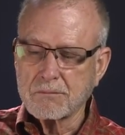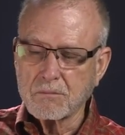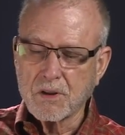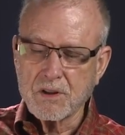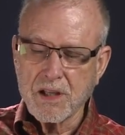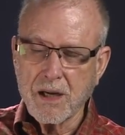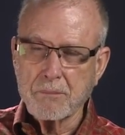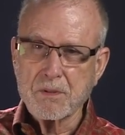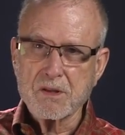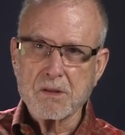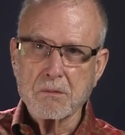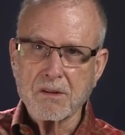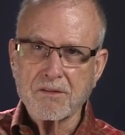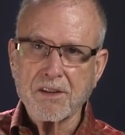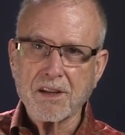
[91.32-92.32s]
which happens
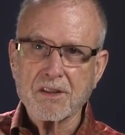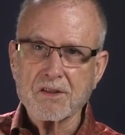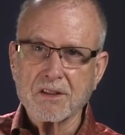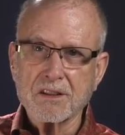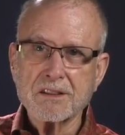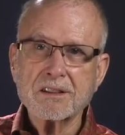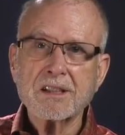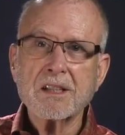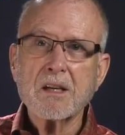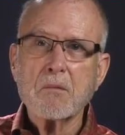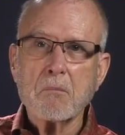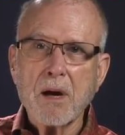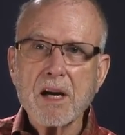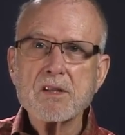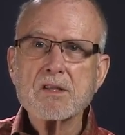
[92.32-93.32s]
to be fictional,
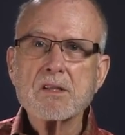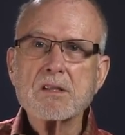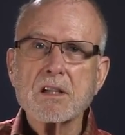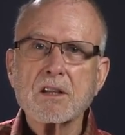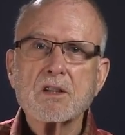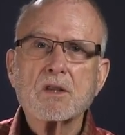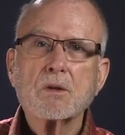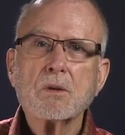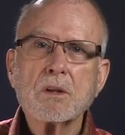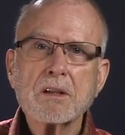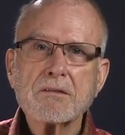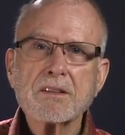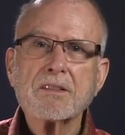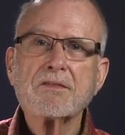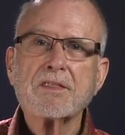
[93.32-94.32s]
makes us
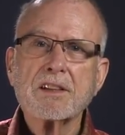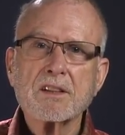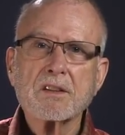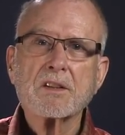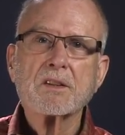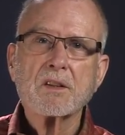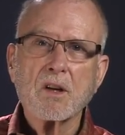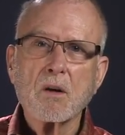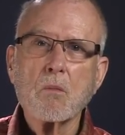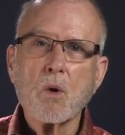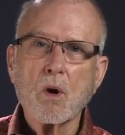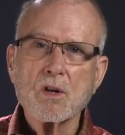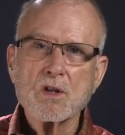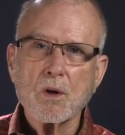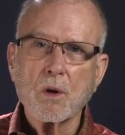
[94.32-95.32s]
intuitively feel that there are
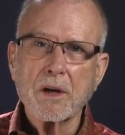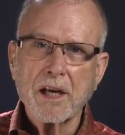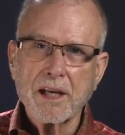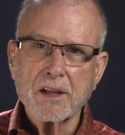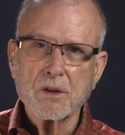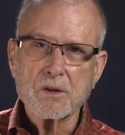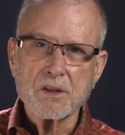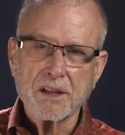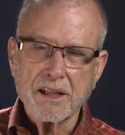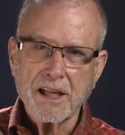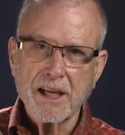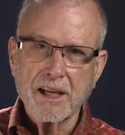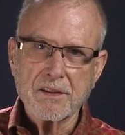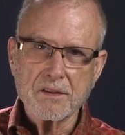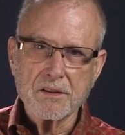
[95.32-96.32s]
more tornadoes in
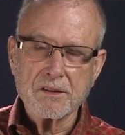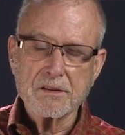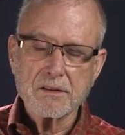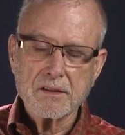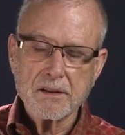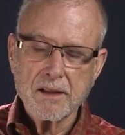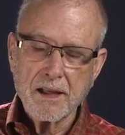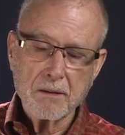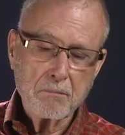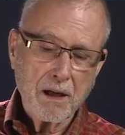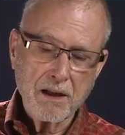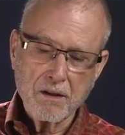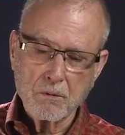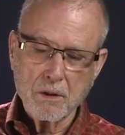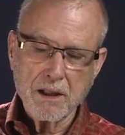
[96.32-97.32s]
Kansas. And
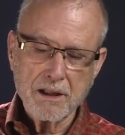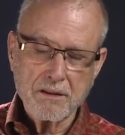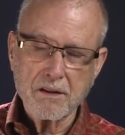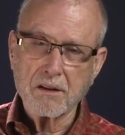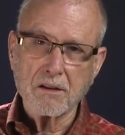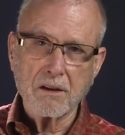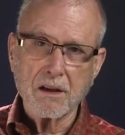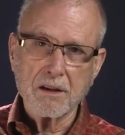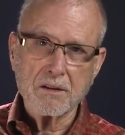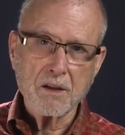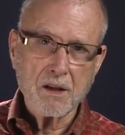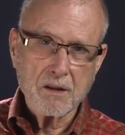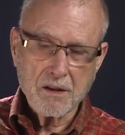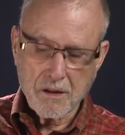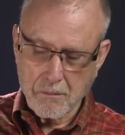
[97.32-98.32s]
by the way, there aren't.
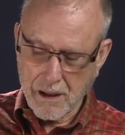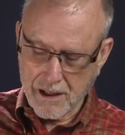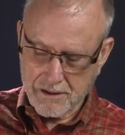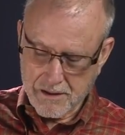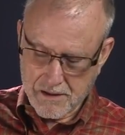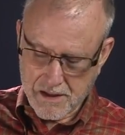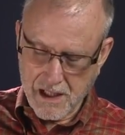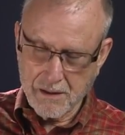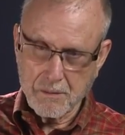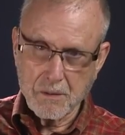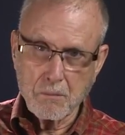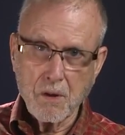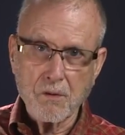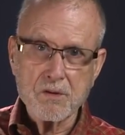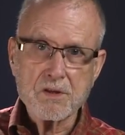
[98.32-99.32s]
About the same
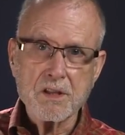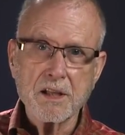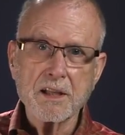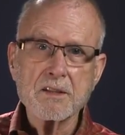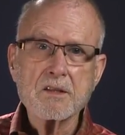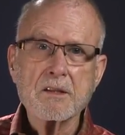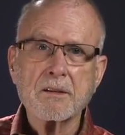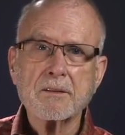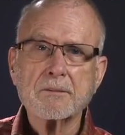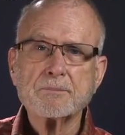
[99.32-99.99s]
in both states.